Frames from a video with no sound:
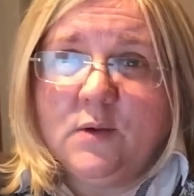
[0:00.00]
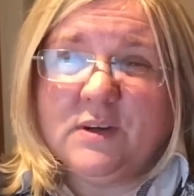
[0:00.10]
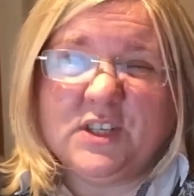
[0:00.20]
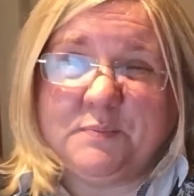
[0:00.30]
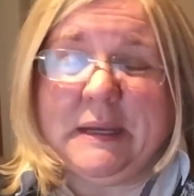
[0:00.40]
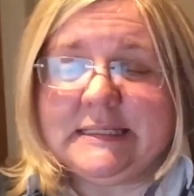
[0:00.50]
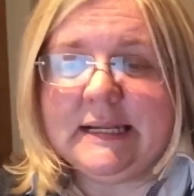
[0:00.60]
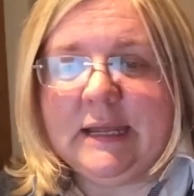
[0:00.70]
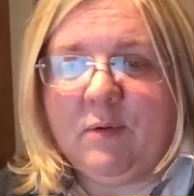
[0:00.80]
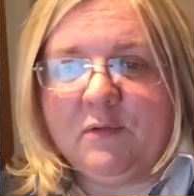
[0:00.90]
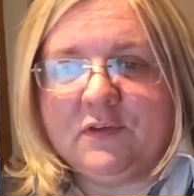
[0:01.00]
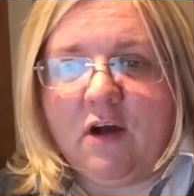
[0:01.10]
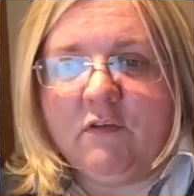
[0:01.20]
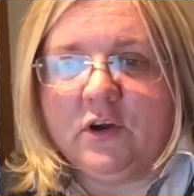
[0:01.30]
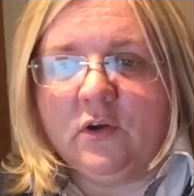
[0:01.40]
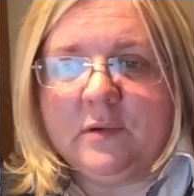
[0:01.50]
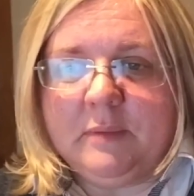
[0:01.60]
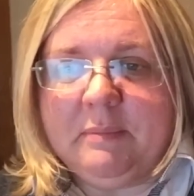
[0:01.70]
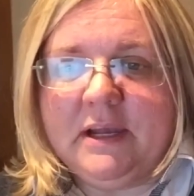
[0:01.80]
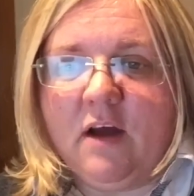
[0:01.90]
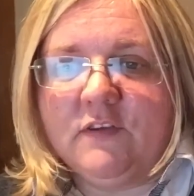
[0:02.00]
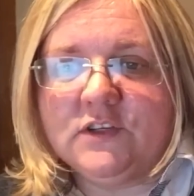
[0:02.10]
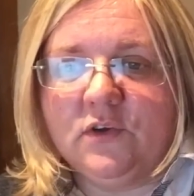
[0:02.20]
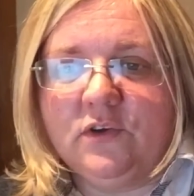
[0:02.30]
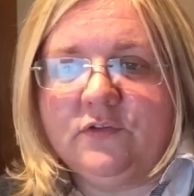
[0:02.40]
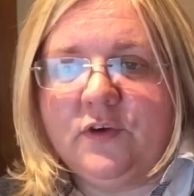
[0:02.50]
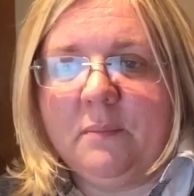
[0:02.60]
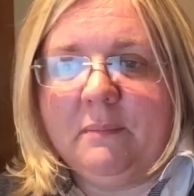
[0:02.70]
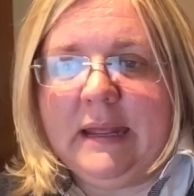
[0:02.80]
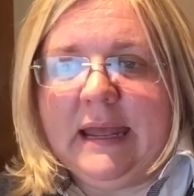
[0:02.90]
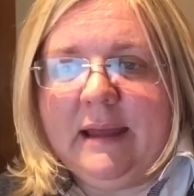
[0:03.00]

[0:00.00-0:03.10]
which is basically what we've covered on and maybe covers on from